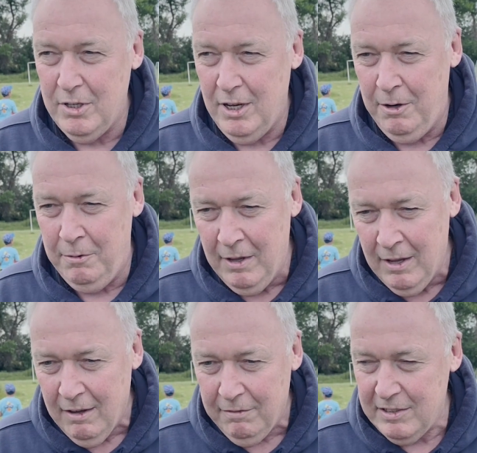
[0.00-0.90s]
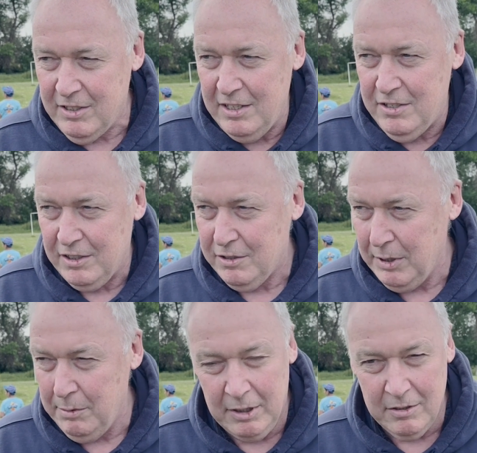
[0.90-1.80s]
So fantastic
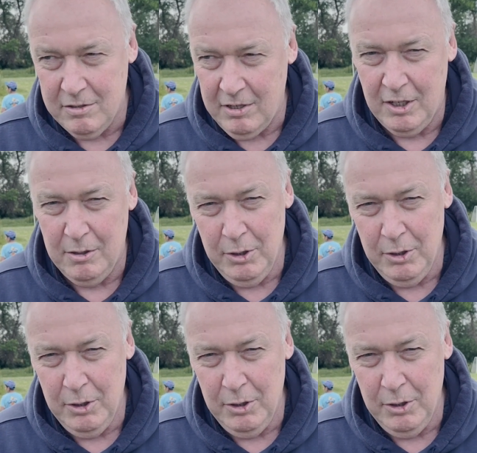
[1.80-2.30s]
to be amongst the Sikh